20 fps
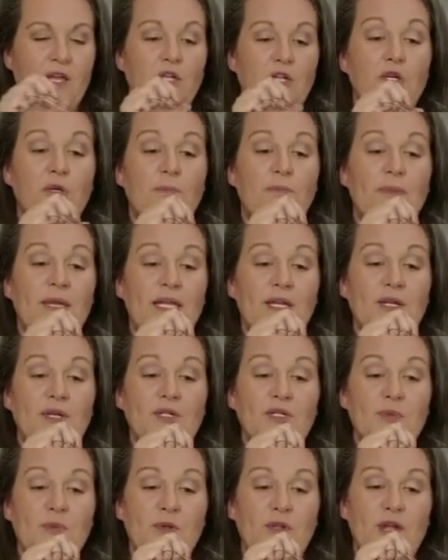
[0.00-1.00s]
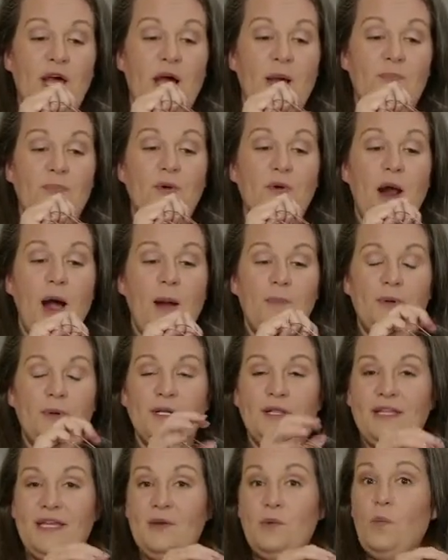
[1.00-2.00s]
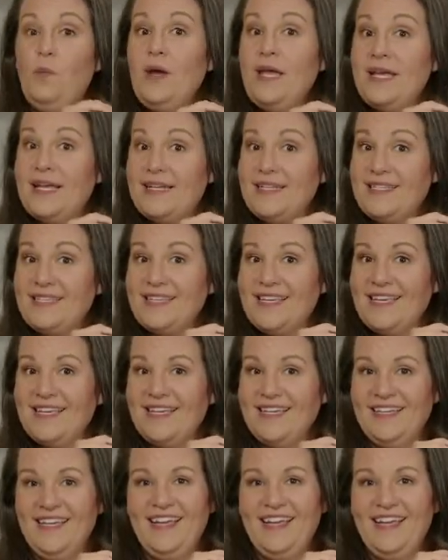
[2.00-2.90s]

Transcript: your beaters will not properly whisk